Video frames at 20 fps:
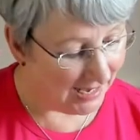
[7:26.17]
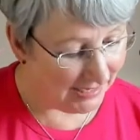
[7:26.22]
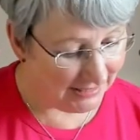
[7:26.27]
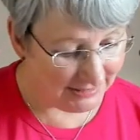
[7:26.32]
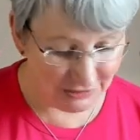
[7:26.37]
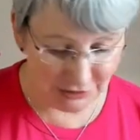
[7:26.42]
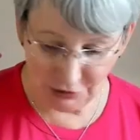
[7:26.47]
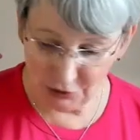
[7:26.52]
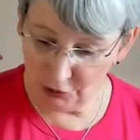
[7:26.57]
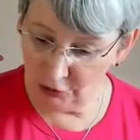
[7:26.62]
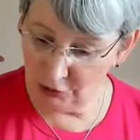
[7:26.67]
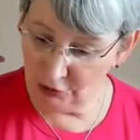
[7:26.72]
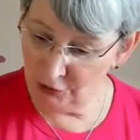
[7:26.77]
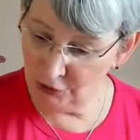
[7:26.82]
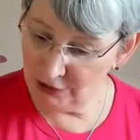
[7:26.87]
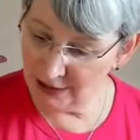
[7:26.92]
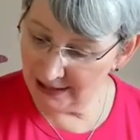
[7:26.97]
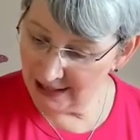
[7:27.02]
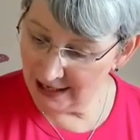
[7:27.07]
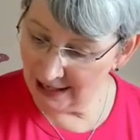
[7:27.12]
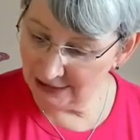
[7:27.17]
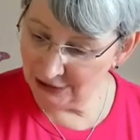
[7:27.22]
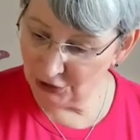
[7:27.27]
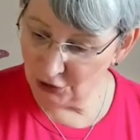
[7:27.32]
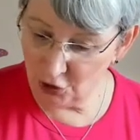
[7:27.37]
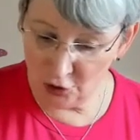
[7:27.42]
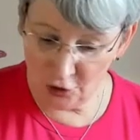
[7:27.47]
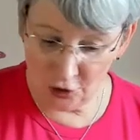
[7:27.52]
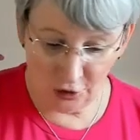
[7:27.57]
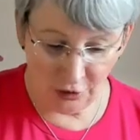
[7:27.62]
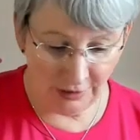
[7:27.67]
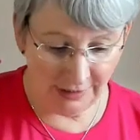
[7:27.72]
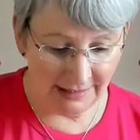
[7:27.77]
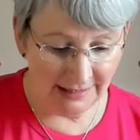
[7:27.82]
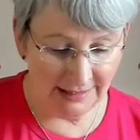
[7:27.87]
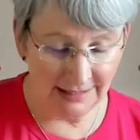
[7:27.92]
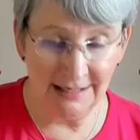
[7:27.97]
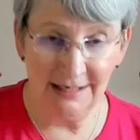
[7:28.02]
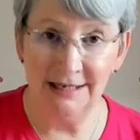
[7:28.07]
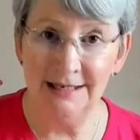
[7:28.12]
So, looking at all the
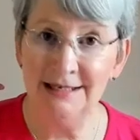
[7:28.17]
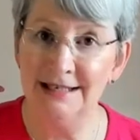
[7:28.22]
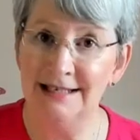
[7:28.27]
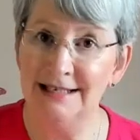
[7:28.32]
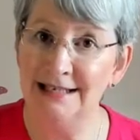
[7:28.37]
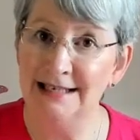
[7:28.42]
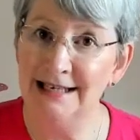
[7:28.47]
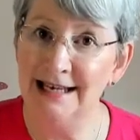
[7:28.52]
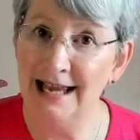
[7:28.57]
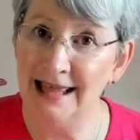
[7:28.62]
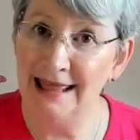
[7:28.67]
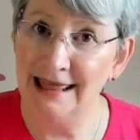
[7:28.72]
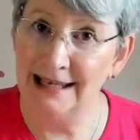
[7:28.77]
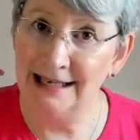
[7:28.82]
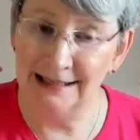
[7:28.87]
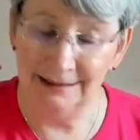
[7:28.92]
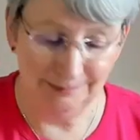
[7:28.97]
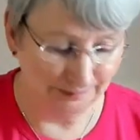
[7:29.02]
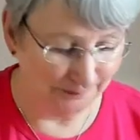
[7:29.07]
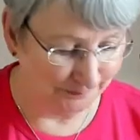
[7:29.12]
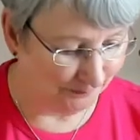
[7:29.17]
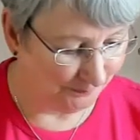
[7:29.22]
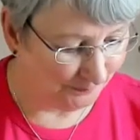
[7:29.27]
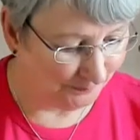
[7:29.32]
cards together,